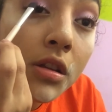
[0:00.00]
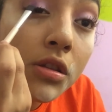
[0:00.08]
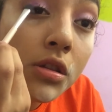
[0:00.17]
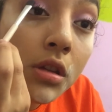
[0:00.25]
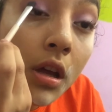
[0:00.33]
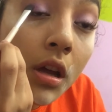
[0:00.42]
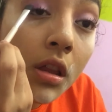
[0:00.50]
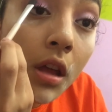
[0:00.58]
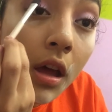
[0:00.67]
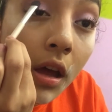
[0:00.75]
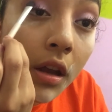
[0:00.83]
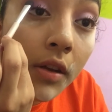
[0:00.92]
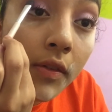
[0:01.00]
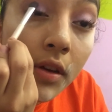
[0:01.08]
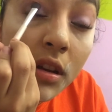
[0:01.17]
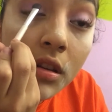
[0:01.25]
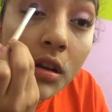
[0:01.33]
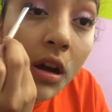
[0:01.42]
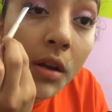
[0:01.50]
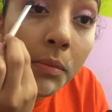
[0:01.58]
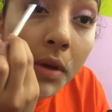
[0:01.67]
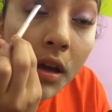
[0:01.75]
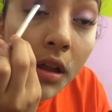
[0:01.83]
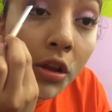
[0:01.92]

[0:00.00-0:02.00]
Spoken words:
just like at the end of it to kind of make it